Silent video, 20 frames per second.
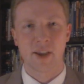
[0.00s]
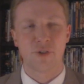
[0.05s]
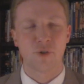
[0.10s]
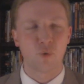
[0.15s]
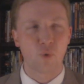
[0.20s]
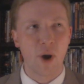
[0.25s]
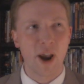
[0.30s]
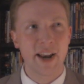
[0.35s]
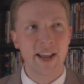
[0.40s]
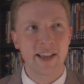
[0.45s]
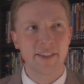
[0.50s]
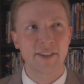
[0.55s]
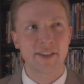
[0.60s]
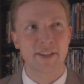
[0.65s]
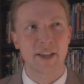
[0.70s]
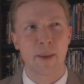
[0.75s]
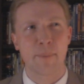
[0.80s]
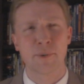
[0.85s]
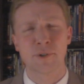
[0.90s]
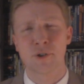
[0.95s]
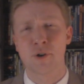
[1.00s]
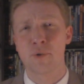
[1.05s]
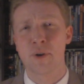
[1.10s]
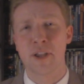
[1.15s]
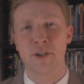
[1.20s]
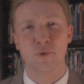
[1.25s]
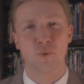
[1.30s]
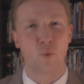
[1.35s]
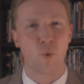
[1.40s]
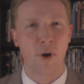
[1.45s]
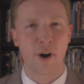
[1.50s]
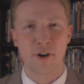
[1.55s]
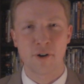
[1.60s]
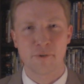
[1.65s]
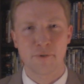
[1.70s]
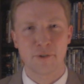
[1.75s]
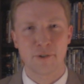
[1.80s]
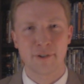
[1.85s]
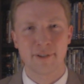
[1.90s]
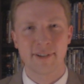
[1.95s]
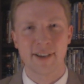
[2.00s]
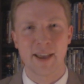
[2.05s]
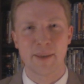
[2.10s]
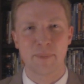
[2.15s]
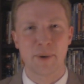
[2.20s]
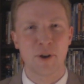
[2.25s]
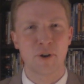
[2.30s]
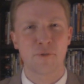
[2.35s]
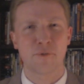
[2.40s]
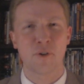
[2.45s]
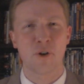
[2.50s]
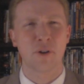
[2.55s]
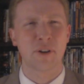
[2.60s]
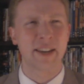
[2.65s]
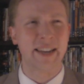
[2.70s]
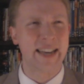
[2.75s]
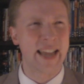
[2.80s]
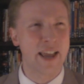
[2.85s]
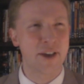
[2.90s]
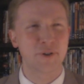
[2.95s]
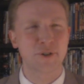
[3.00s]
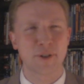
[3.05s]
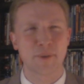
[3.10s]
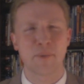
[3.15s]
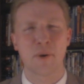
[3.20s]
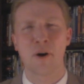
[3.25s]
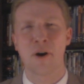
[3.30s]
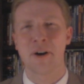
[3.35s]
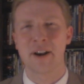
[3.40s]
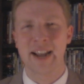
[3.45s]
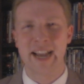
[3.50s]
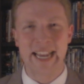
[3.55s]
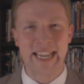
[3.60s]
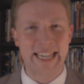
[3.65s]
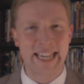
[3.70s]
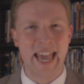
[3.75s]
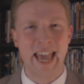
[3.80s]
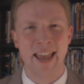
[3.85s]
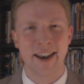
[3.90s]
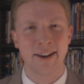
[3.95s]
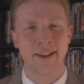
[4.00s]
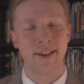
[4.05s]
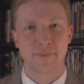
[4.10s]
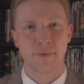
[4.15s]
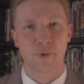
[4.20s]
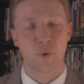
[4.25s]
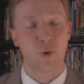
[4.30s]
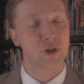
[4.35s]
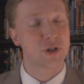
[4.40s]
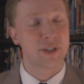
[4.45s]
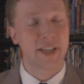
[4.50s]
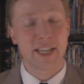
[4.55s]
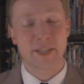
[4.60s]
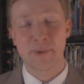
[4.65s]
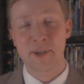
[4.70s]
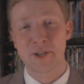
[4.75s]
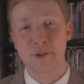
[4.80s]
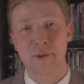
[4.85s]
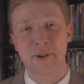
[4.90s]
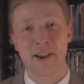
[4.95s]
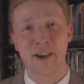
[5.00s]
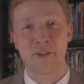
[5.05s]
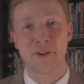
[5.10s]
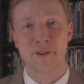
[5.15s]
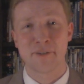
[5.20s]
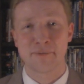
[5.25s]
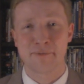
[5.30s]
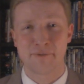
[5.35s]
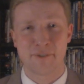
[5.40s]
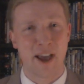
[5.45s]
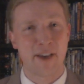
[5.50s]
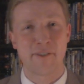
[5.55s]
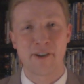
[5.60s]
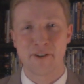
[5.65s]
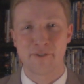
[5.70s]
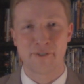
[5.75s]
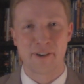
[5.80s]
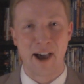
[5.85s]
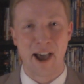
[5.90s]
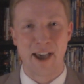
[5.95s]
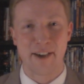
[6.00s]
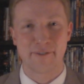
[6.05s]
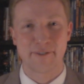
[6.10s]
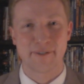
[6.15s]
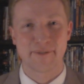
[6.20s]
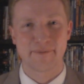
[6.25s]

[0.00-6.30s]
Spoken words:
The writing in this episode is wonderful, and Peter Falk nails the part again, which leads me to another 5 out of 5.